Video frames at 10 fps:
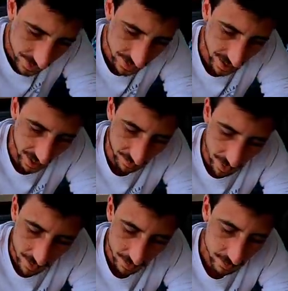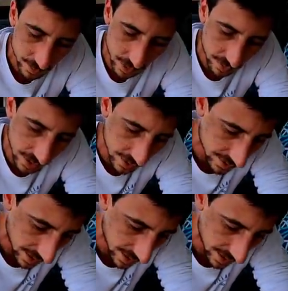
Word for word: Savon. We don't need a